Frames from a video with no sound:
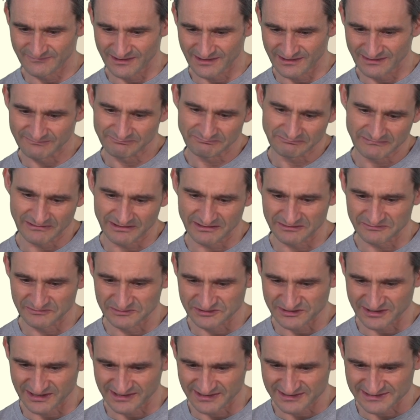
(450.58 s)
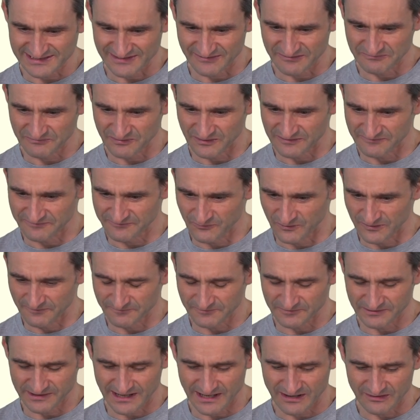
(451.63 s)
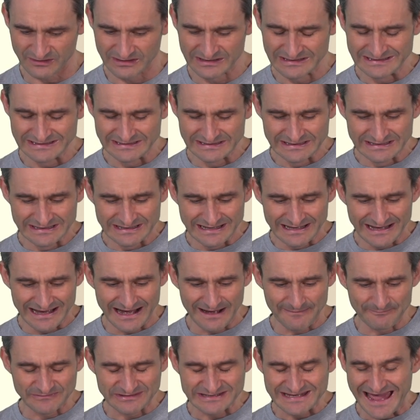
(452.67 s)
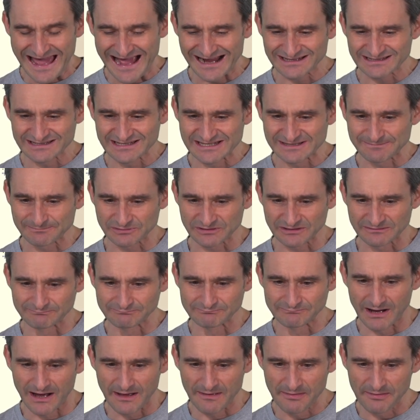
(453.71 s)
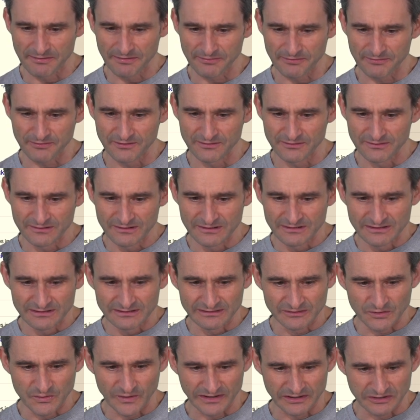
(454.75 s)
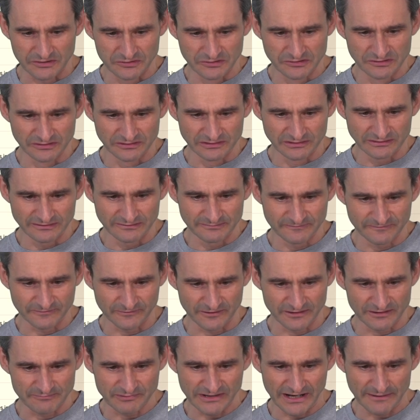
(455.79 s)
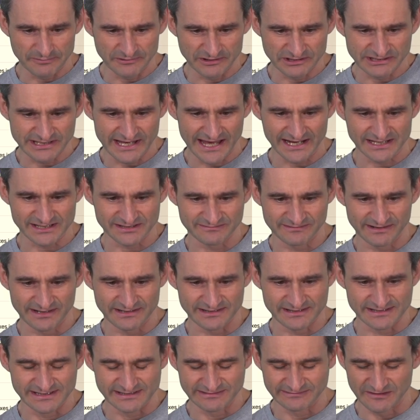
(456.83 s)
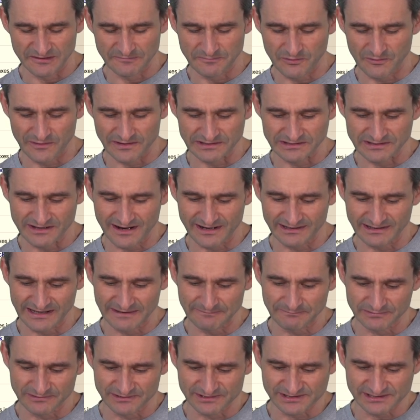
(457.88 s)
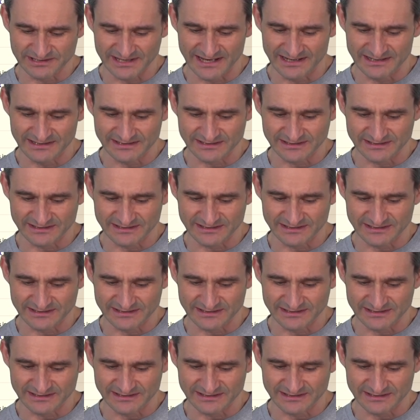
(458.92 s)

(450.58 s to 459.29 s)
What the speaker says: Yeah, we'll try that 7.4 for now. Taxes per month. Quick Google, Florida property tax rate 0.98%.